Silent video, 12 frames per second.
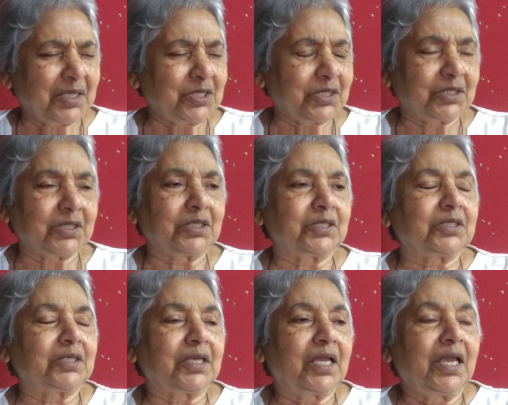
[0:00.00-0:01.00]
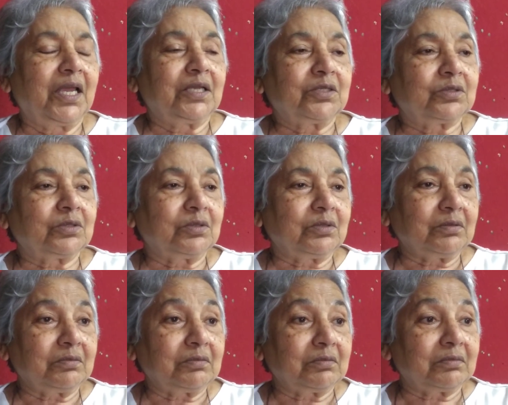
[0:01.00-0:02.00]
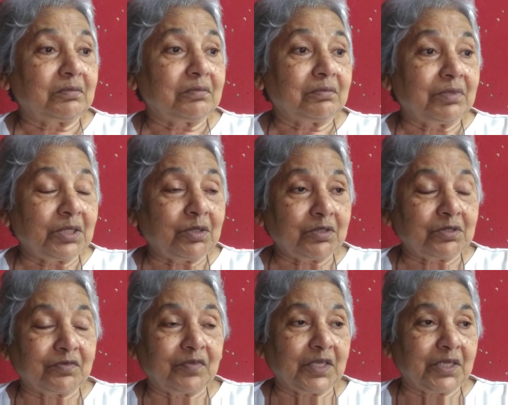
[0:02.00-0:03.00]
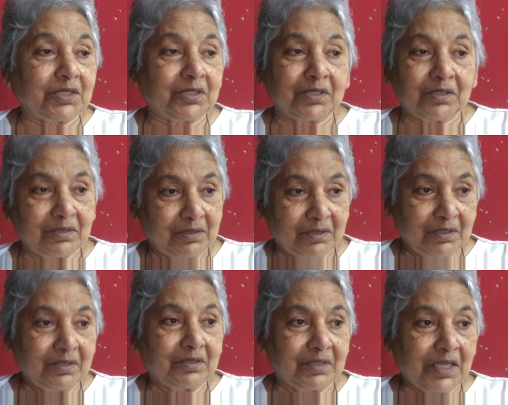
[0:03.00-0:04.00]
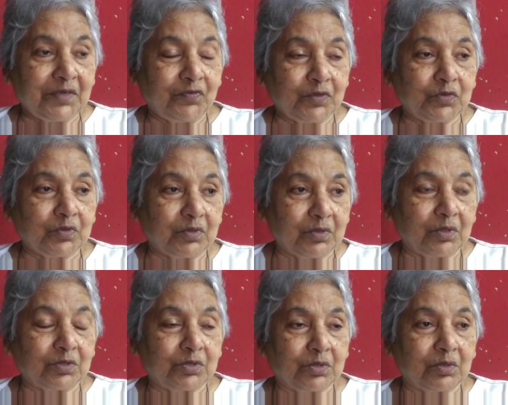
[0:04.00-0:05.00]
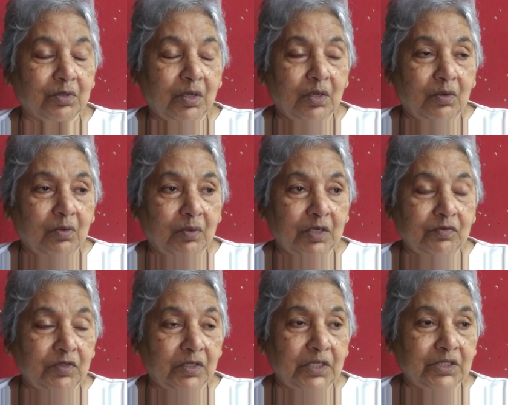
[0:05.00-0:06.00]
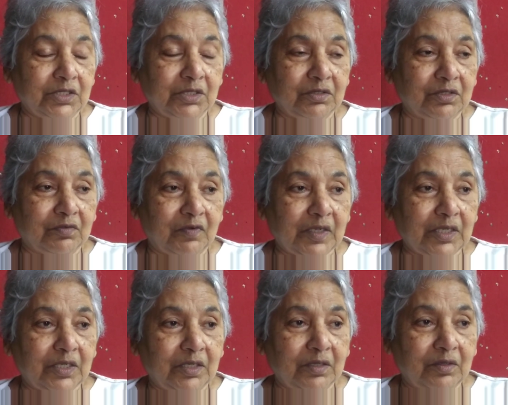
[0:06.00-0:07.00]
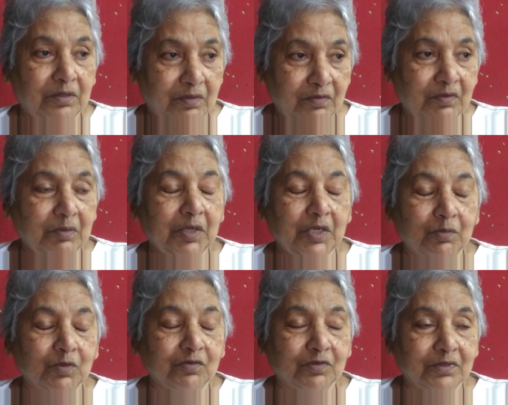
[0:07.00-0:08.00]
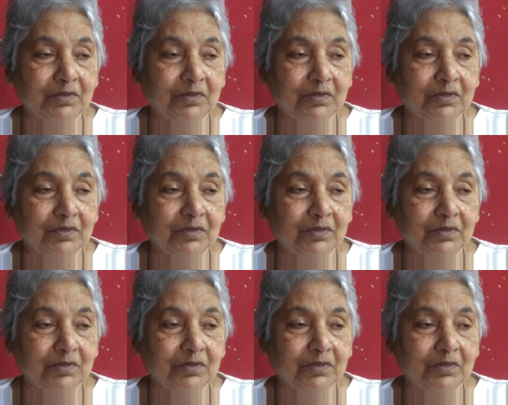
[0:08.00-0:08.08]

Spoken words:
Uncertainty. So because of that, that was also one of the reasons why we made a move.